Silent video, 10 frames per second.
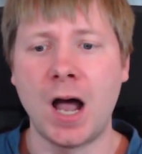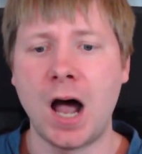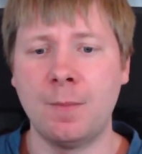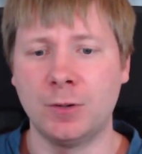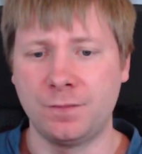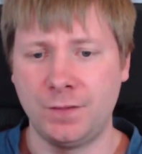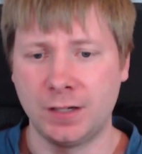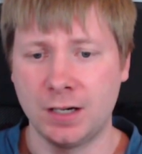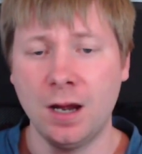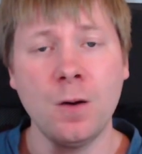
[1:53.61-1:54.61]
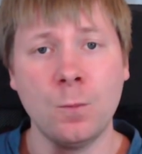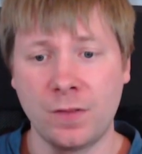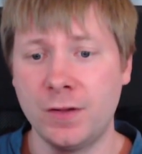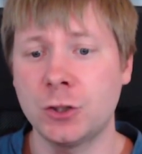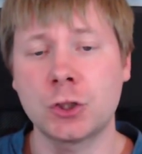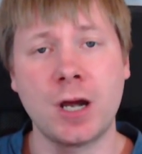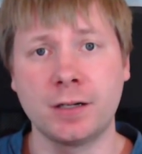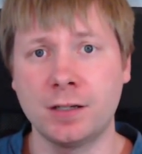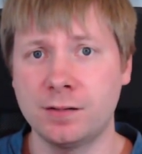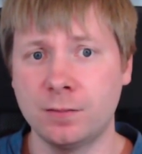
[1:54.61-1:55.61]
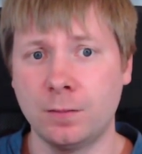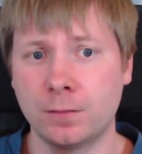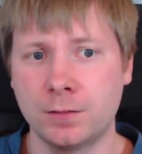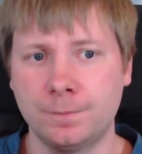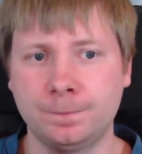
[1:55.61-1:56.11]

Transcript: armored figure with the shining sword.